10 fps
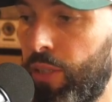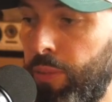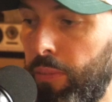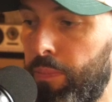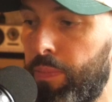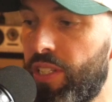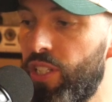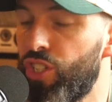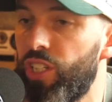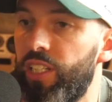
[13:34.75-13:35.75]
be
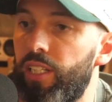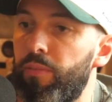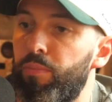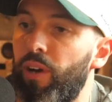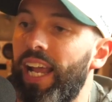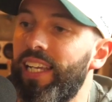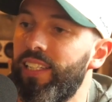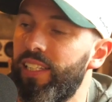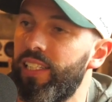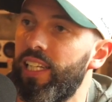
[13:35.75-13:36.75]
positioned and
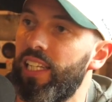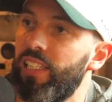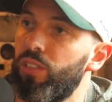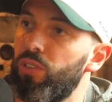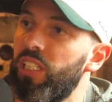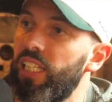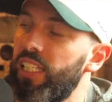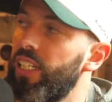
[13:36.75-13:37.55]
branded a little cleaner